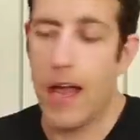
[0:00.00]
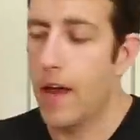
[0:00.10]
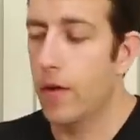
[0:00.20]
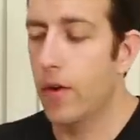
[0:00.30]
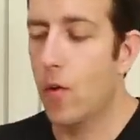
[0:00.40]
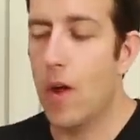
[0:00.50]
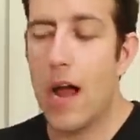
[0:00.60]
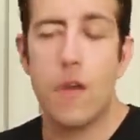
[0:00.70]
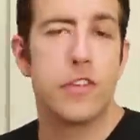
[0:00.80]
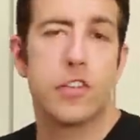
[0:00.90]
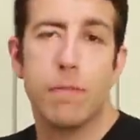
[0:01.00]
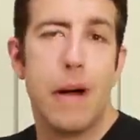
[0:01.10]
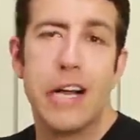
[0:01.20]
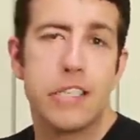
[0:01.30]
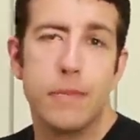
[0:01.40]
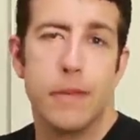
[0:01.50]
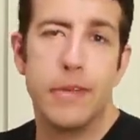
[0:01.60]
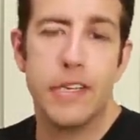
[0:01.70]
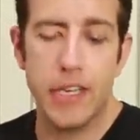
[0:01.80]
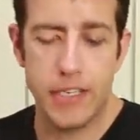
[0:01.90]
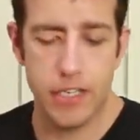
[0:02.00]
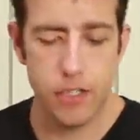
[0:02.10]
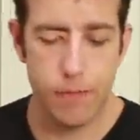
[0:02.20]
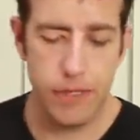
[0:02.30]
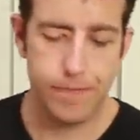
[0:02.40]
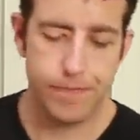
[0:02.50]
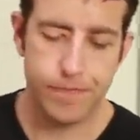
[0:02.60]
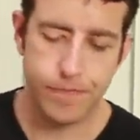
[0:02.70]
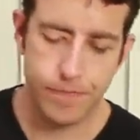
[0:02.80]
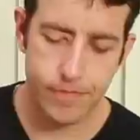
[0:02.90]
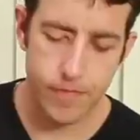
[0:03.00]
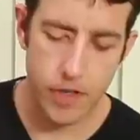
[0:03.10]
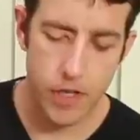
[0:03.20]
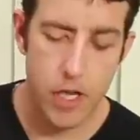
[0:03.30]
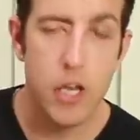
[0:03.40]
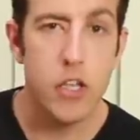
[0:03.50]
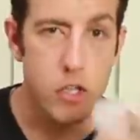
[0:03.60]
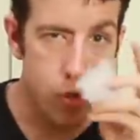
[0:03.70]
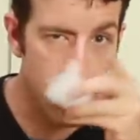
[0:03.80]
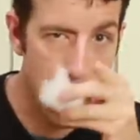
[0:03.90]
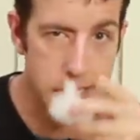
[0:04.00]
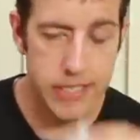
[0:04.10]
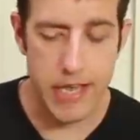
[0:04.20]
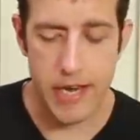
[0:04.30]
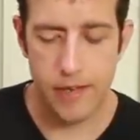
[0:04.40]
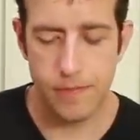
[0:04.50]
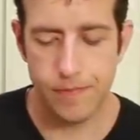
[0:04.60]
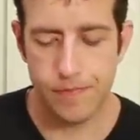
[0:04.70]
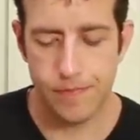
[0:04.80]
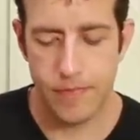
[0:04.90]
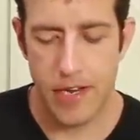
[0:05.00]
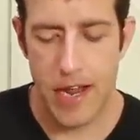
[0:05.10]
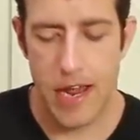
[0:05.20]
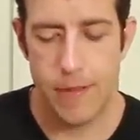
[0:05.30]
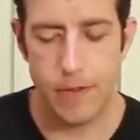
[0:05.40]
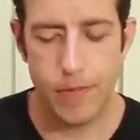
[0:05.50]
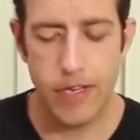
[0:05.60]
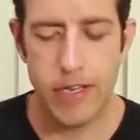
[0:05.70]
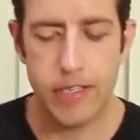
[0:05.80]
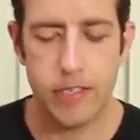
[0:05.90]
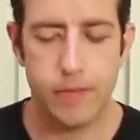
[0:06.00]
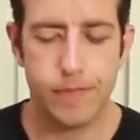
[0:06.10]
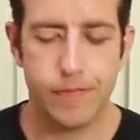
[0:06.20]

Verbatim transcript: I don't know how this could possibly be delicious, but you guys said it, and I aim to please.